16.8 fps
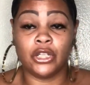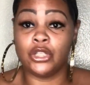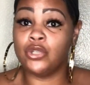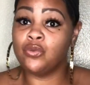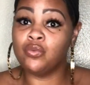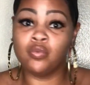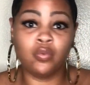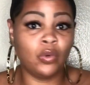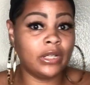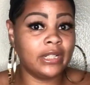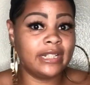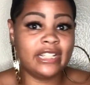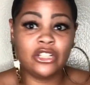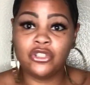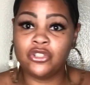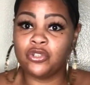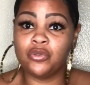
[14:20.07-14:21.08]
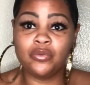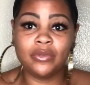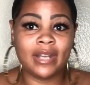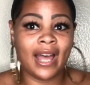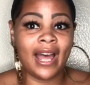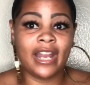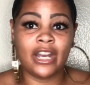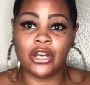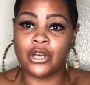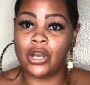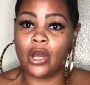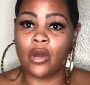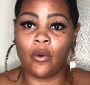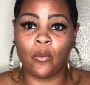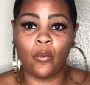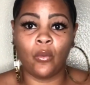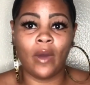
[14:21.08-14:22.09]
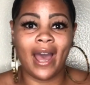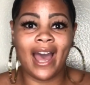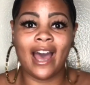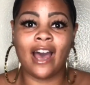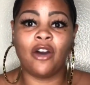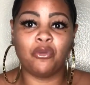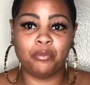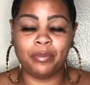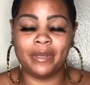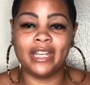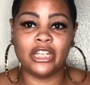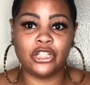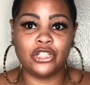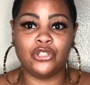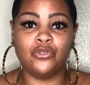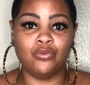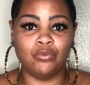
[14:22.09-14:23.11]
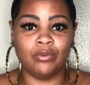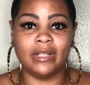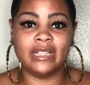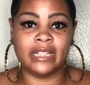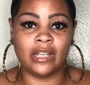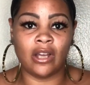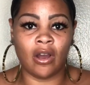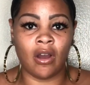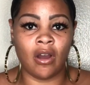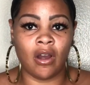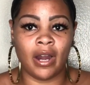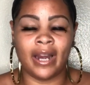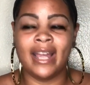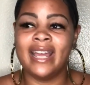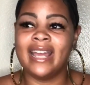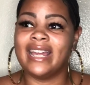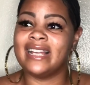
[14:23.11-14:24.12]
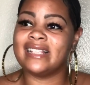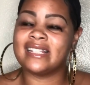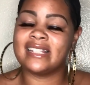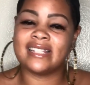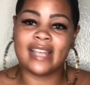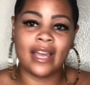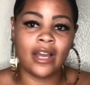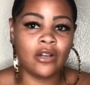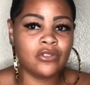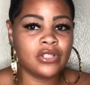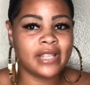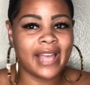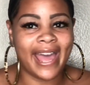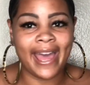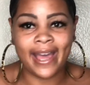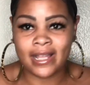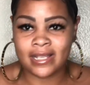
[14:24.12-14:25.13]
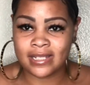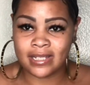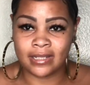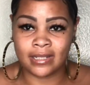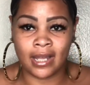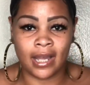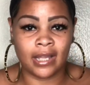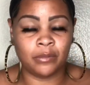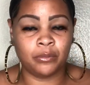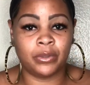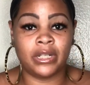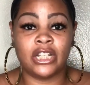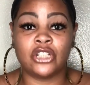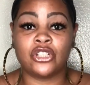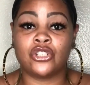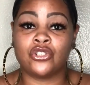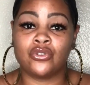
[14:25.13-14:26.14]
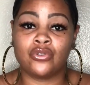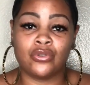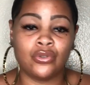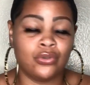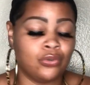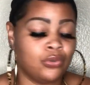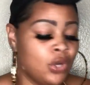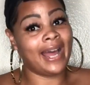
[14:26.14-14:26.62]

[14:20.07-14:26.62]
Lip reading: You really do not know how big you really are. It sounds asinine, but it's true.